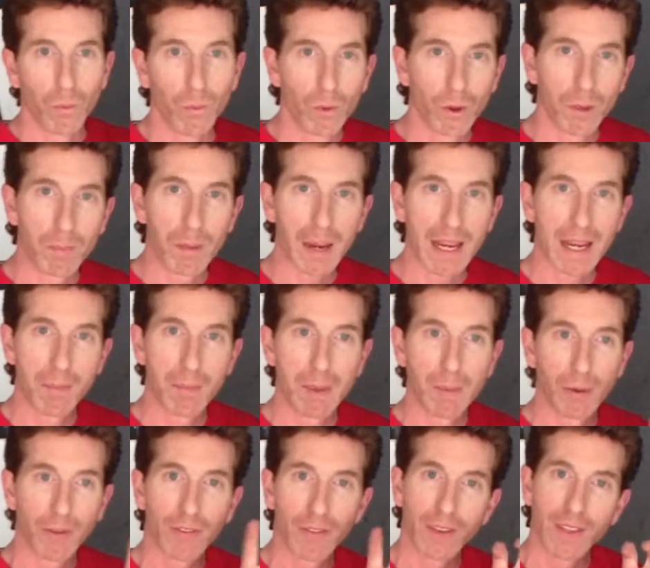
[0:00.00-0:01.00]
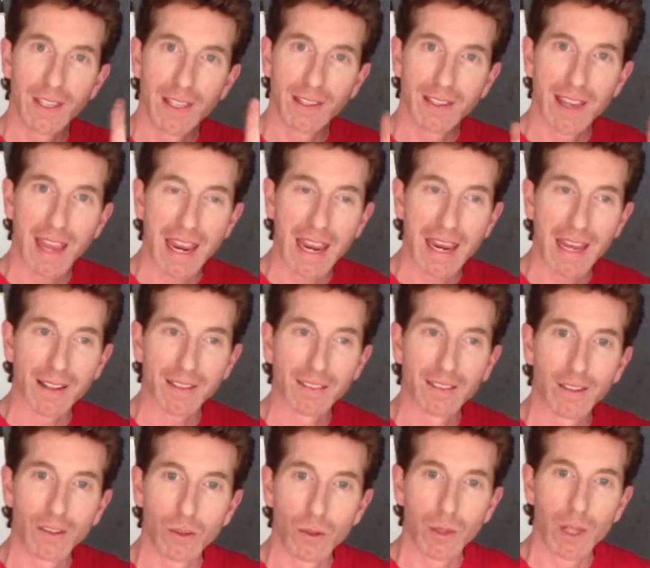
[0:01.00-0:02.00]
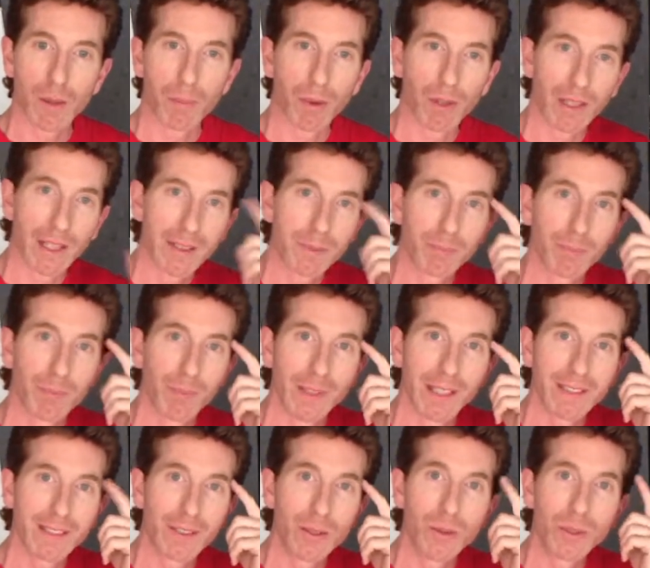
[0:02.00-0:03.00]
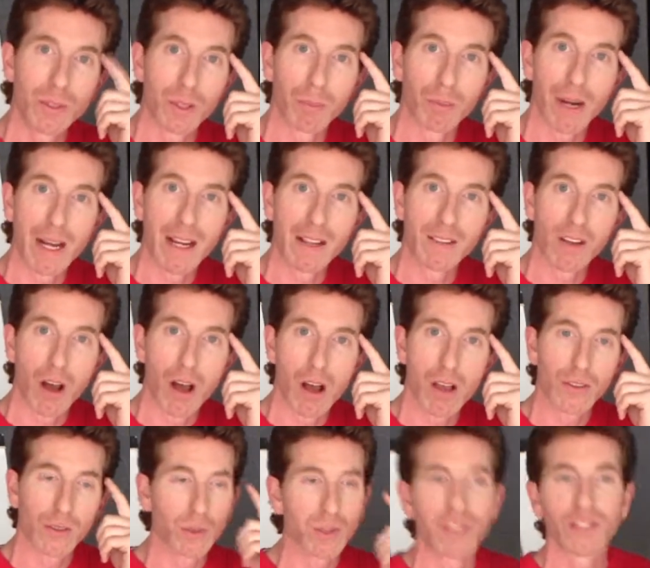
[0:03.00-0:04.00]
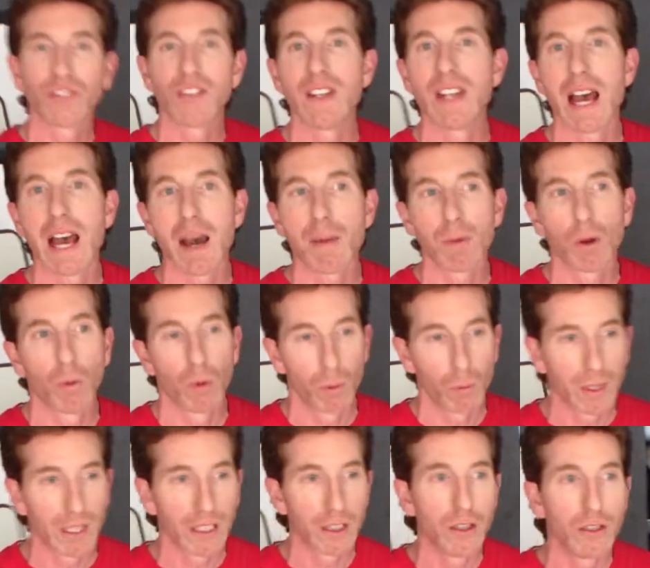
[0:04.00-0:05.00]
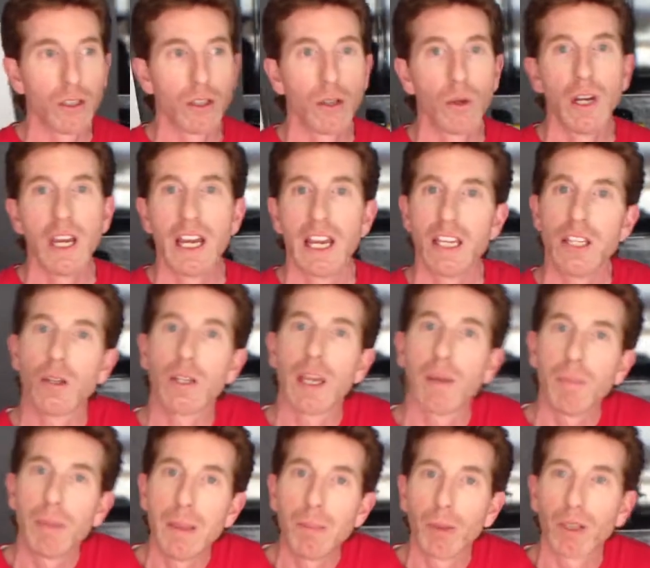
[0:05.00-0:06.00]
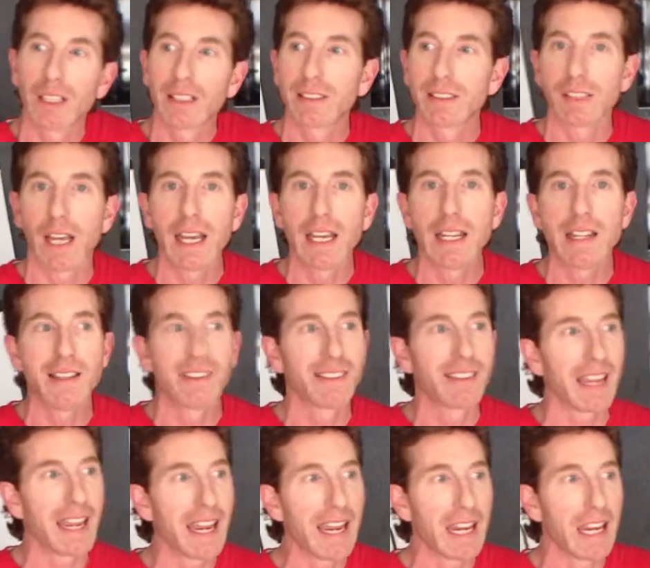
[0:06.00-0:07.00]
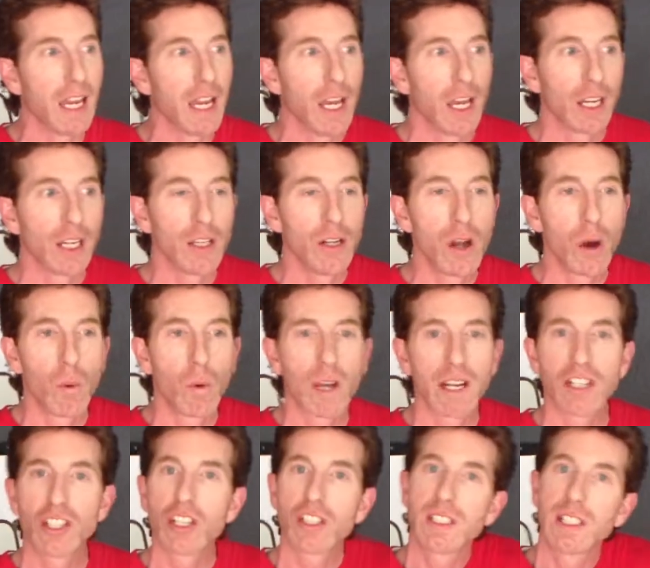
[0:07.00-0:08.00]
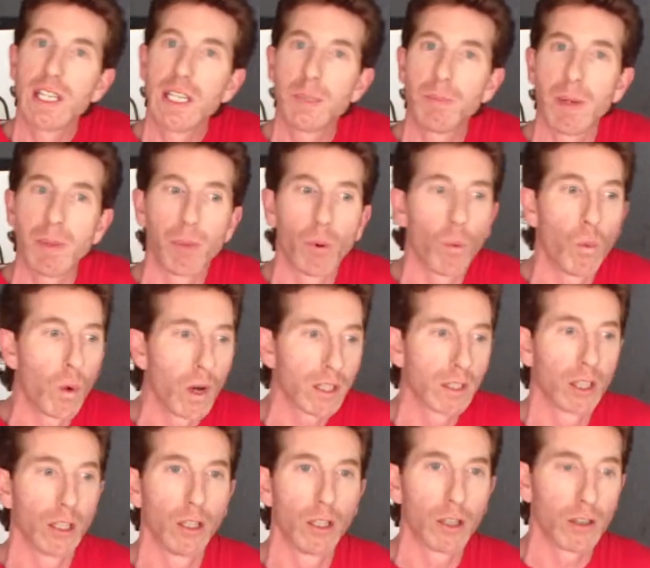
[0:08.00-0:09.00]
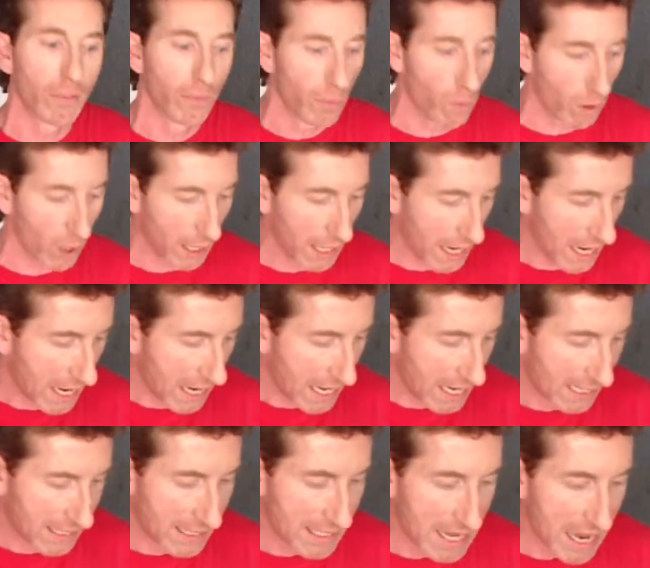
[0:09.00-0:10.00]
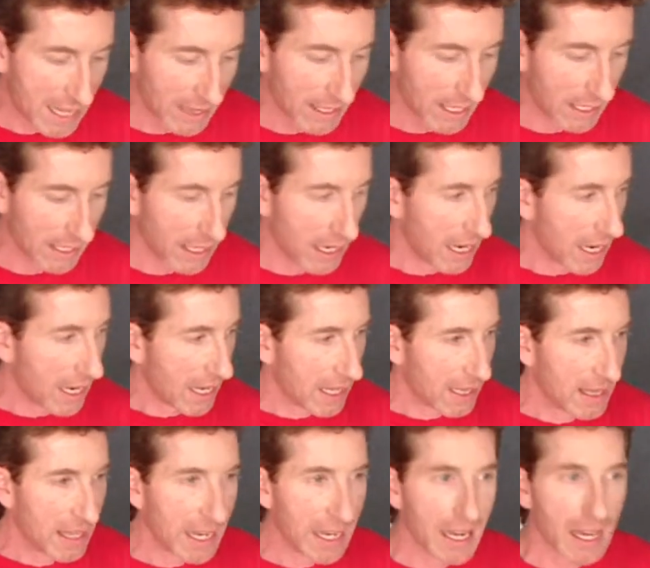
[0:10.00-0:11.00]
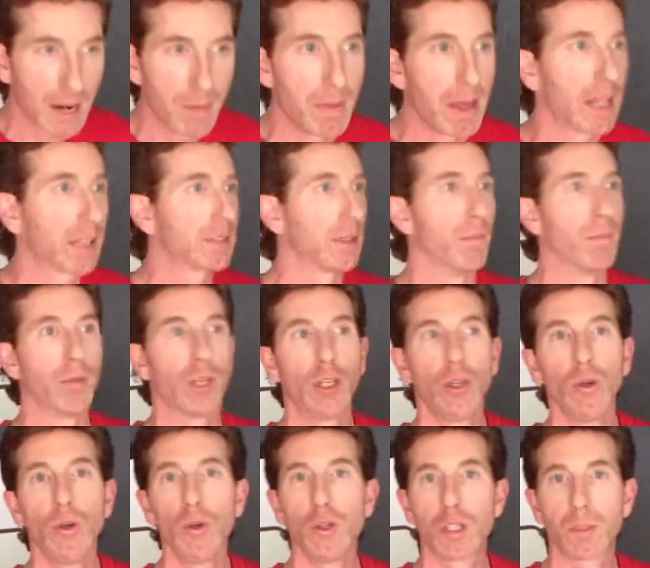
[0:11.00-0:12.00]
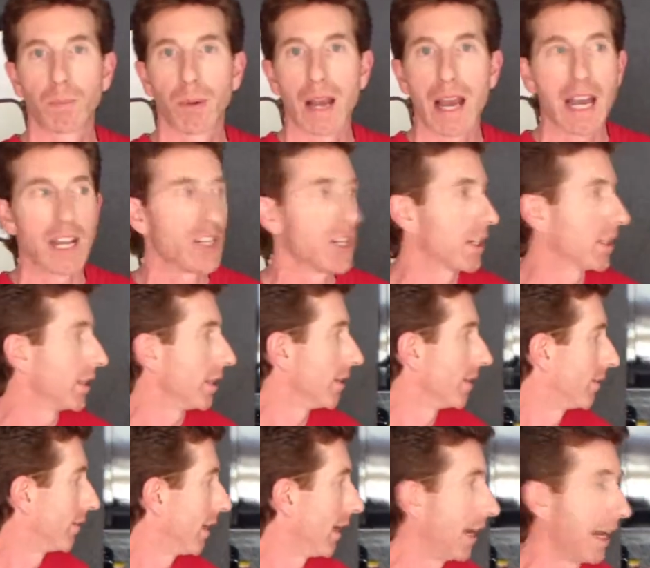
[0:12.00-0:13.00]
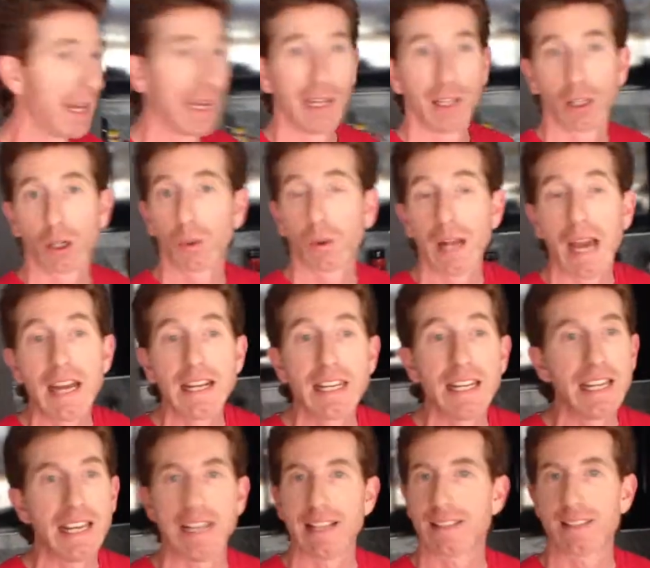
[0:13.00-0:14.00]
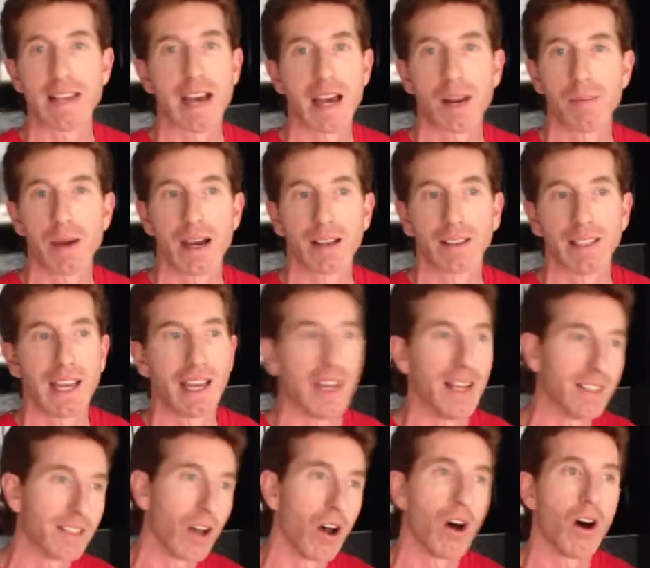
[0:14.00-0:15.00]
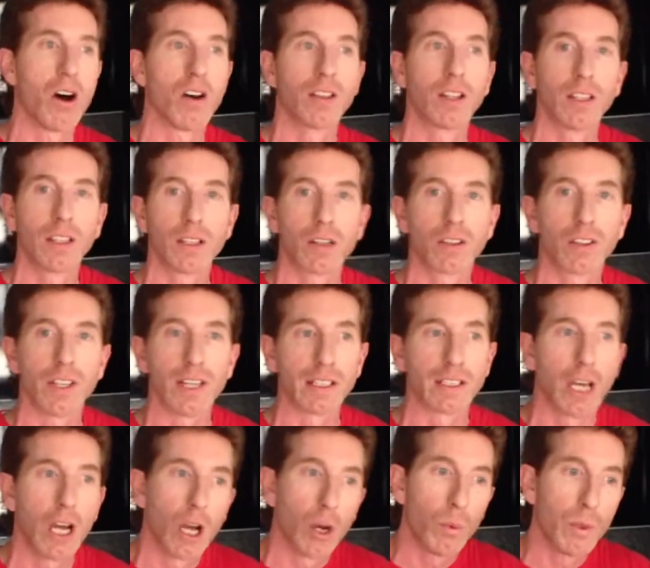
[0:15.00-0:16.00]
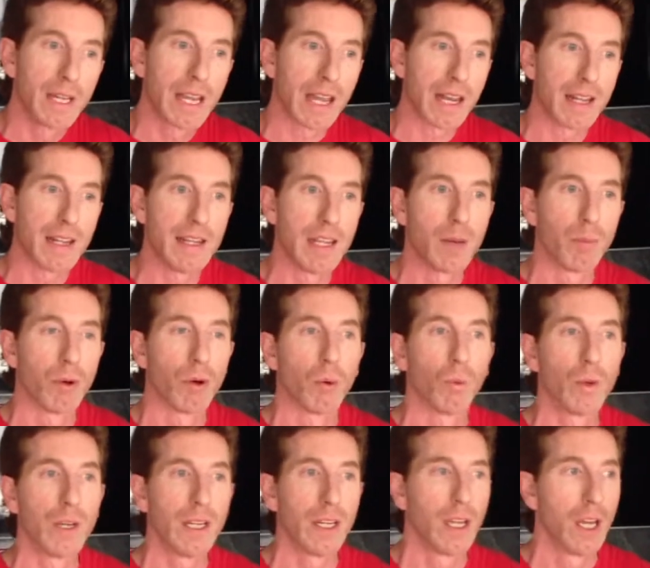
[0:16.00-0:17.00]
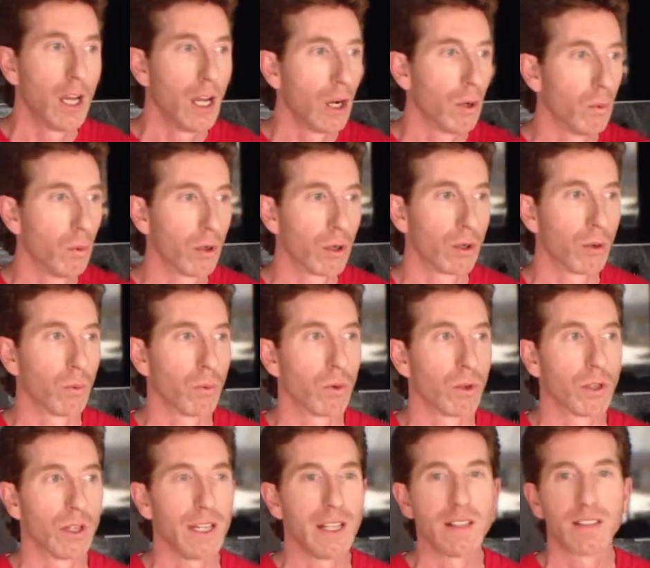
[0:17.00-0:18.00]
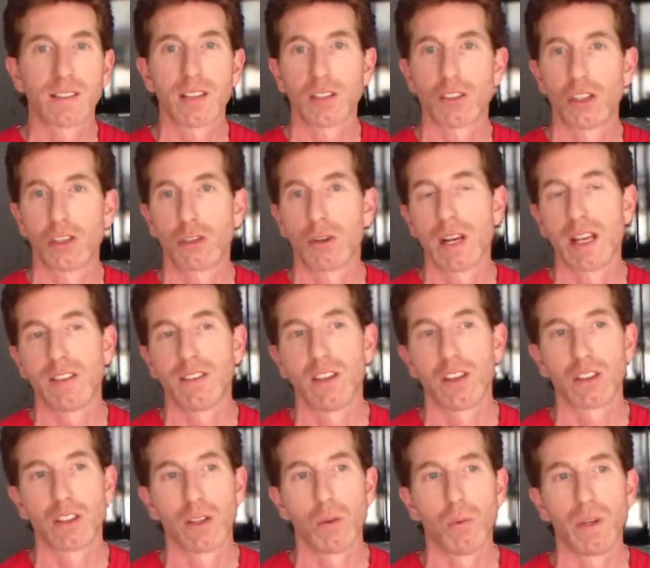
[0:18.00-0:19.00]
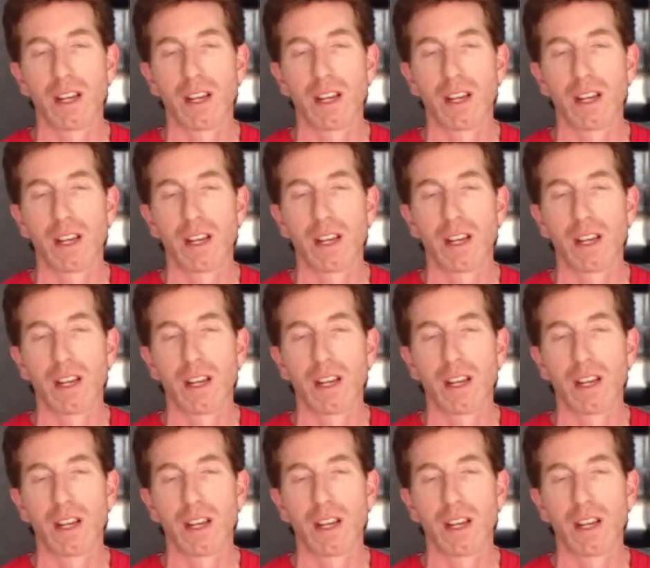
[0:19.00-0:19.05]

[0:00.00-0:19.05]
We're paying people for these hands to do that. But let's use their brains also. It's phenomenal what we can do. You get people excited and say, hey, you know what? Just teach people what to look for. It's not that they got to make some huge project and say, hey, look what I did. It's not about that. It's all the little things. We got to nibble. We're in such a transition.